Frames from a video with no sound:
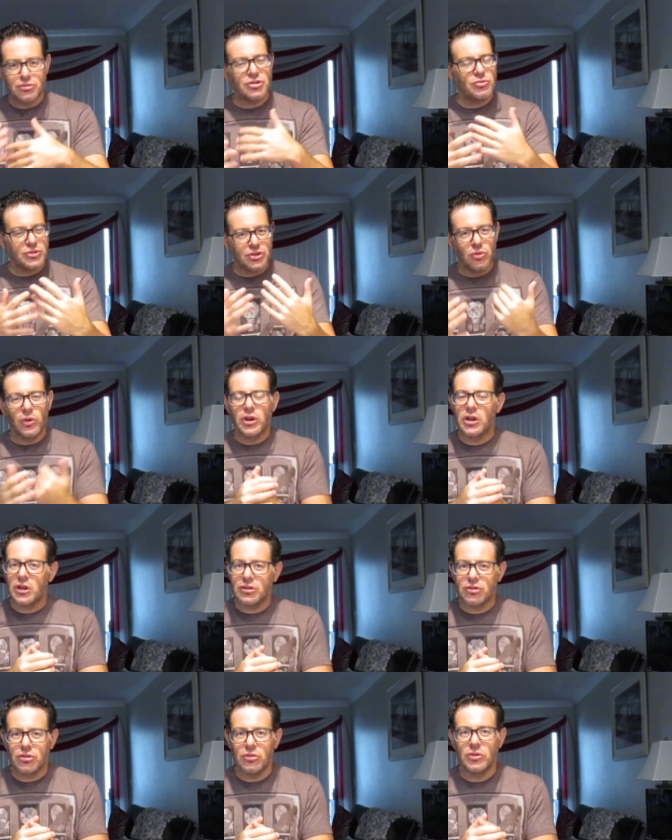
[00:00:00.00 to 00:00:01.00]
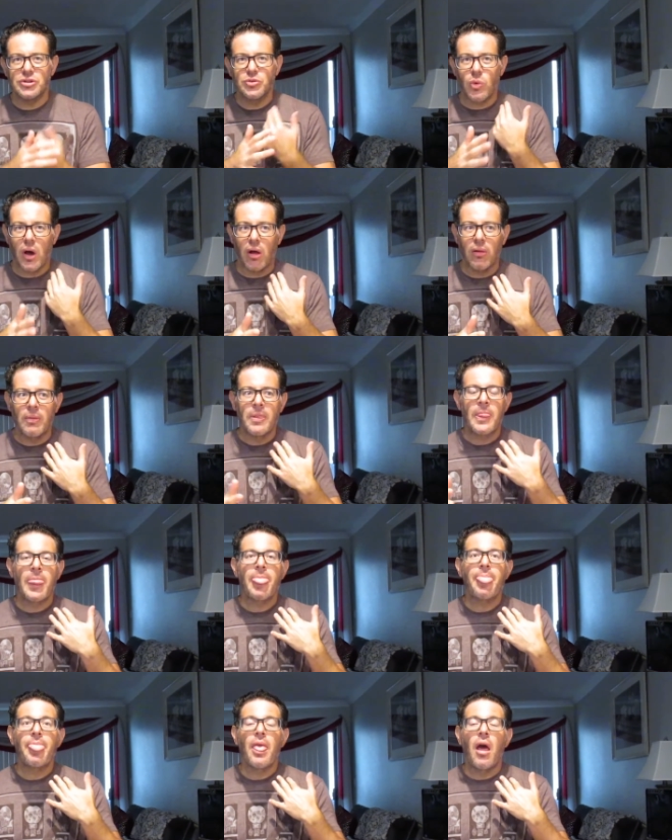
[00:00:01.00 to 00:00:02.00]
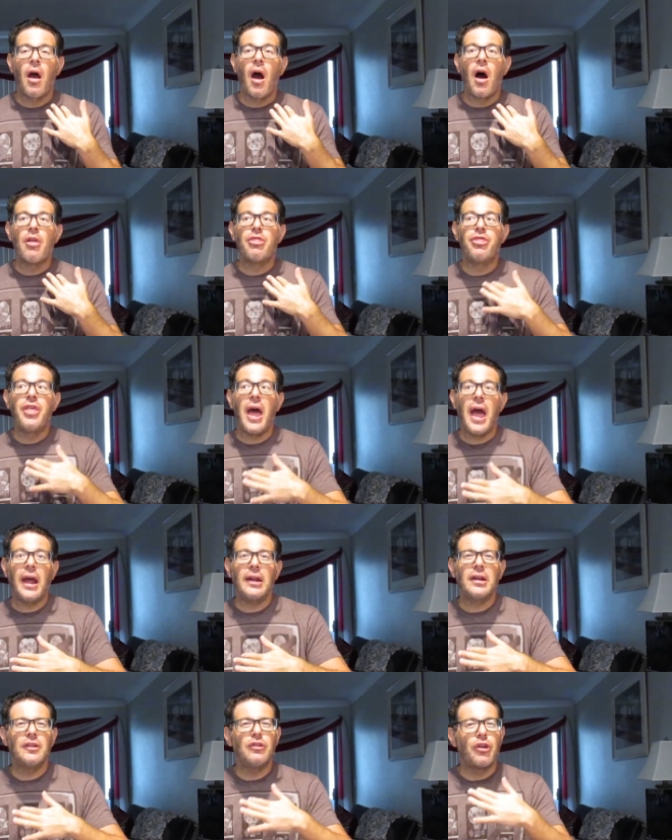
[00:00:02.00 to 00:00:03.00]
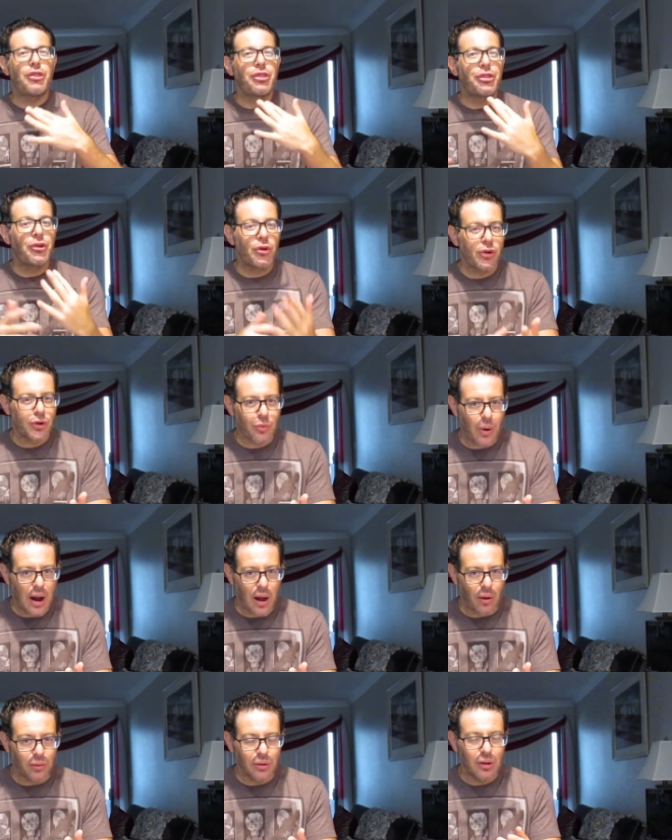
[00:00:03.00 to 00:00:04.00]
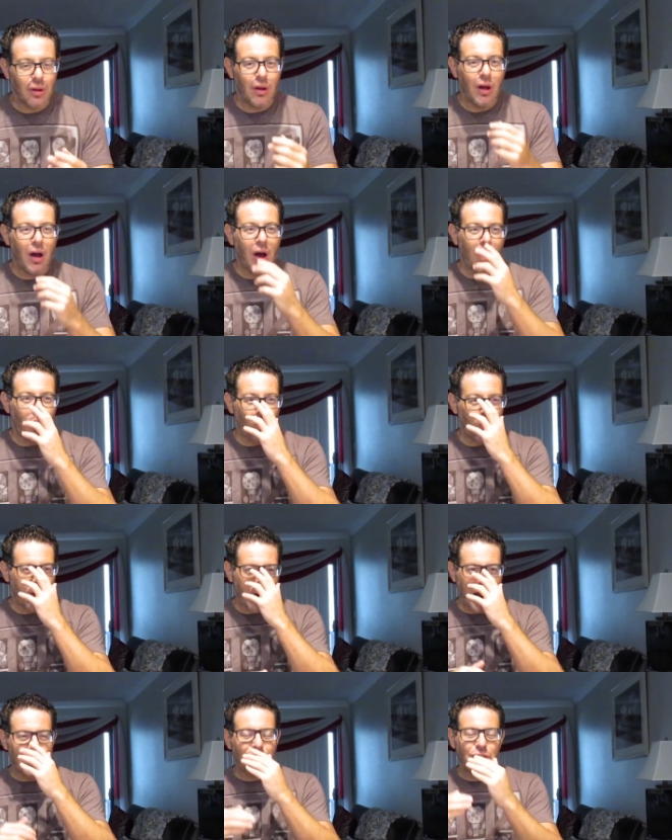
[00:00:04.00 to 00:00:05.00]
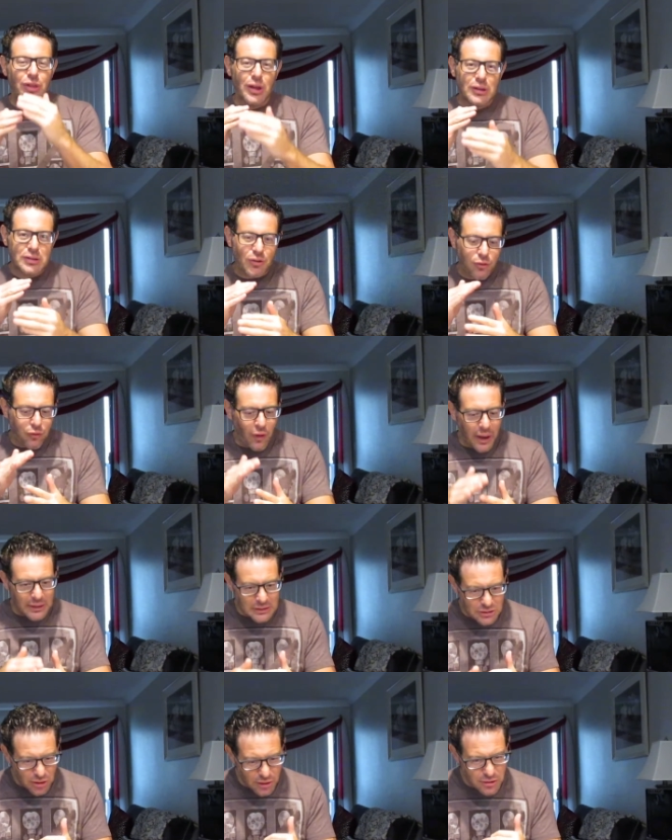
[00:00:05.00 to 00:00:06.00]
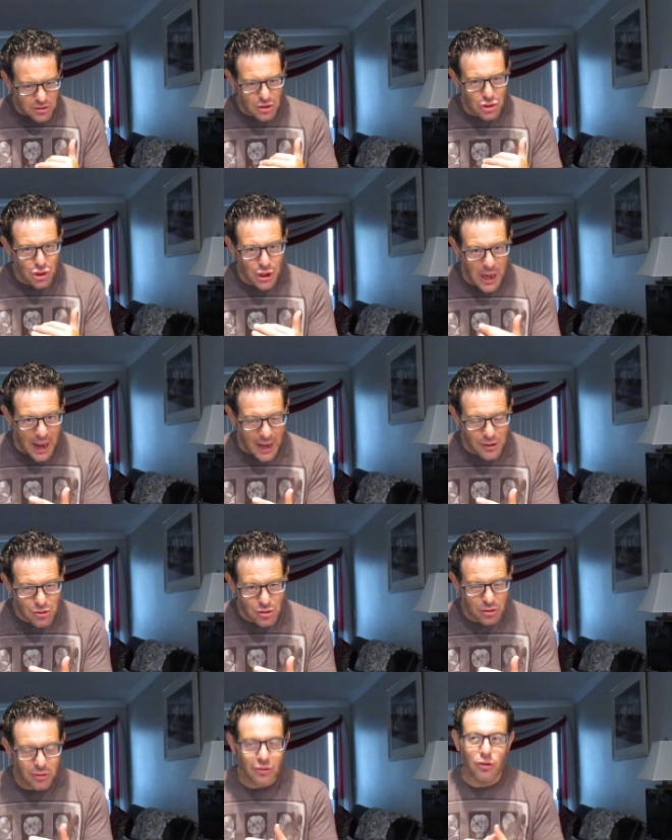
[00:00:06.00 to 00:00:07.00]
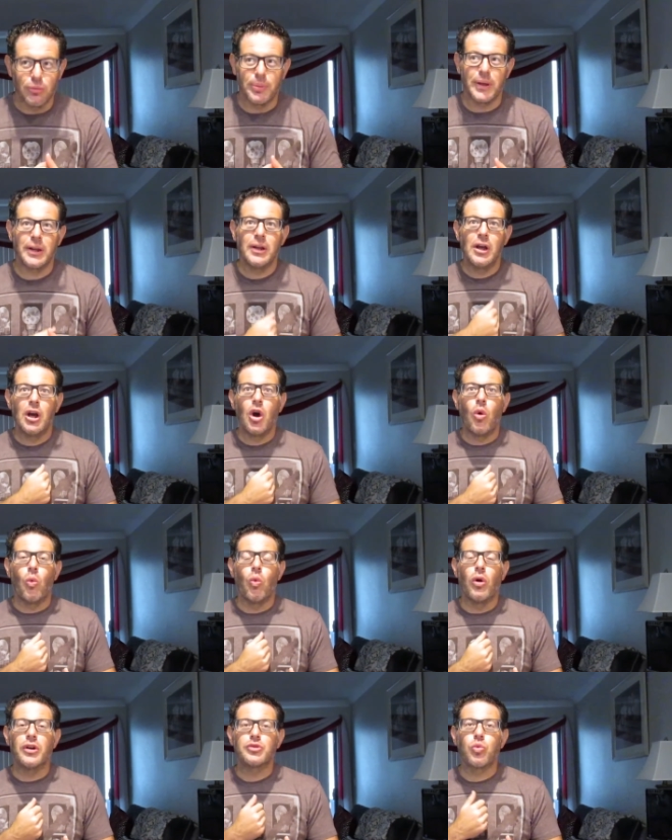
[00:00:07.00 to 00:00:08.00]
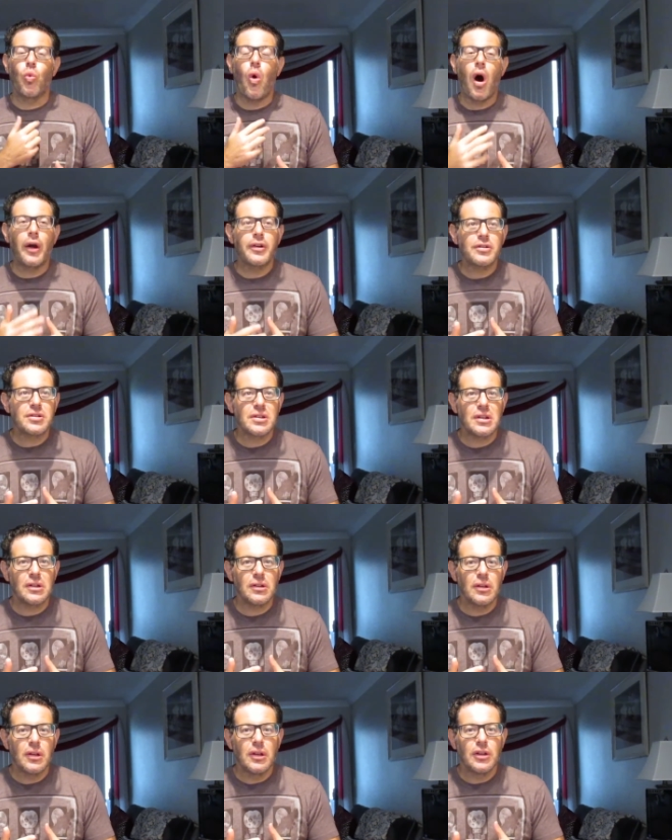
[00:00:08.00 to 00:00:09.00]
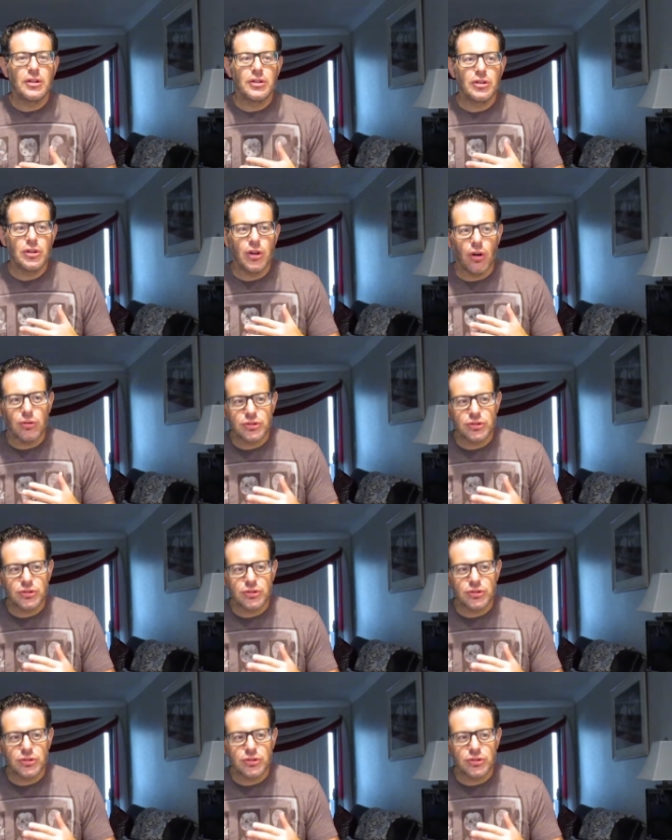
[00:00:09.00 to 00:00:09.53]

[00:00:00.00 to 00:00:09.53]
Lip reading: she was doing good too as well. Then in the 3rd round, where I think the fight starts to change a little bit, was Waterson, she